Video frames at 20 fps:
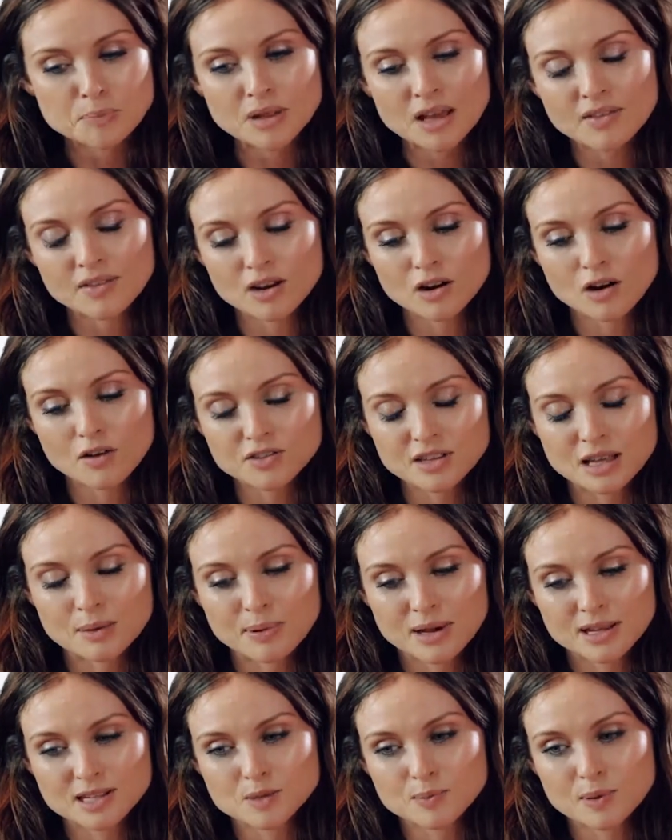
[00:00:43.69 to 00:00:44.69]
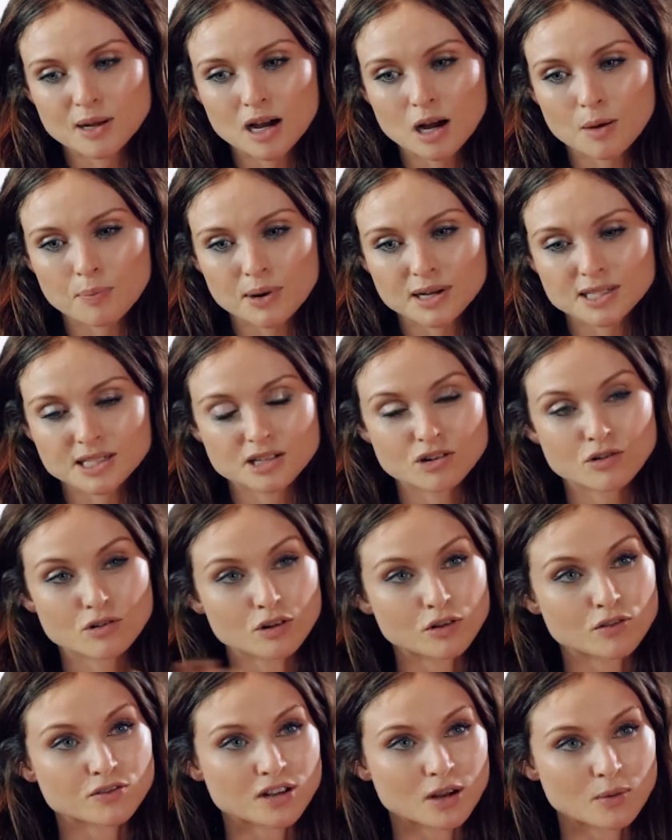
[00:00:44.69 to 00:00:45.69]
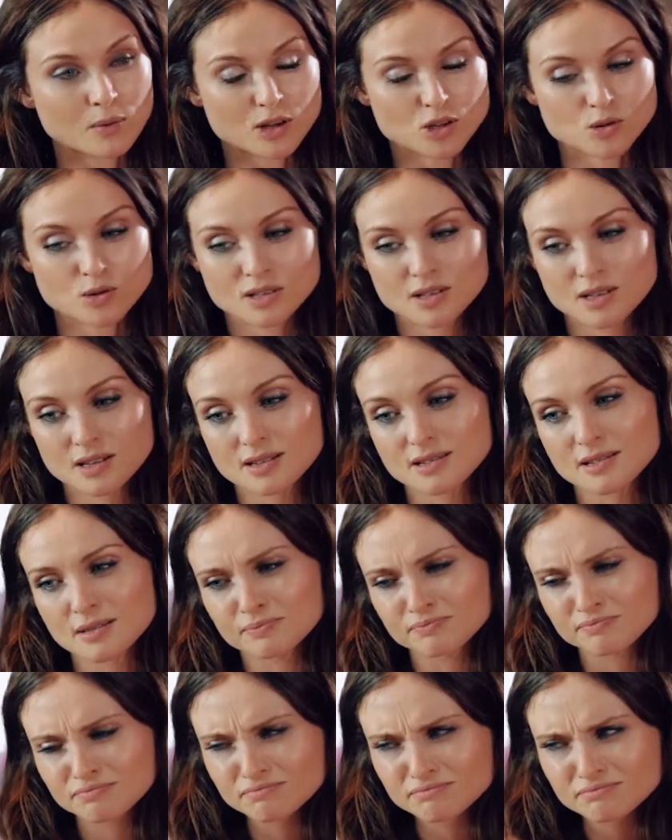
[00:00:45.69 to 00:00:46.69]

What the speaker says: And then after that band split up, I did Groovejet, which was this